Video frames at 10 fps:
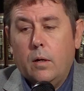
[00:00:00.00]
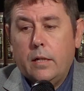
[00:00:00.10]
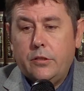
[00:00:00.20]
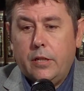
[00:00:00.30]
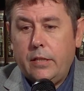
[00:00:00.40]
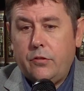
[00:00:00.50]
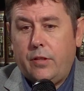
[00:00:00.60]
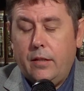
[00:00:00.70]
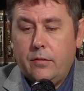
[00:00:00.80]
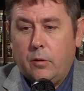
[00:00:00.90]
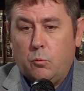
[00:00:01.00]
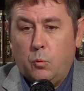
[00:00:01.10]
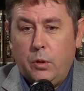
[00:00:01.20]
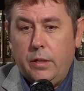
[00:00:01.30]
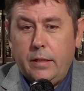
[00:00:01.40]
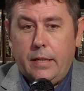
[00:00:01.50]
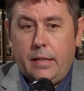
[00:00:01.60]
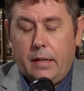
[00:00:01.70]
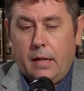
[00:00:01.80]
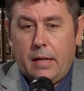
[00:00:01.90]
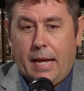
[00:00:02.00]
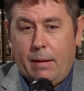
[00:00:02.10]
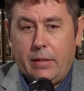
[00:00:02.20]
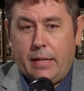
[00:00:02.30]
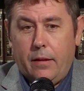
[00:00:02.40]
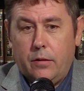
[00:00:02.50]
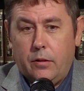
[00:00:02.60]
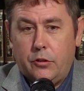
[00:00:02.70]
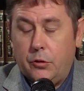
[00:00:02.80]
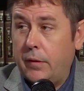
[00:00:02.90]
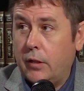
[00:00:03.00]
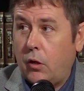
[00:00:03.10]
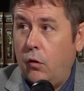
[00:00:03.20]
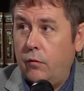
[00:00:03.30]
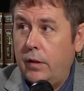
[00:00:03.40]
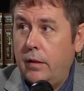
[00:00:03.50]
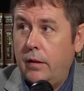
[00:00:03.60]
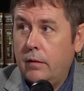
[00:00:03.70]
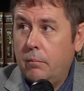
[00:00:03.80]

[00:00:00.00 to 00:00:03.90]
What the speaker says: Kentucky Stands Up really came together during the COVID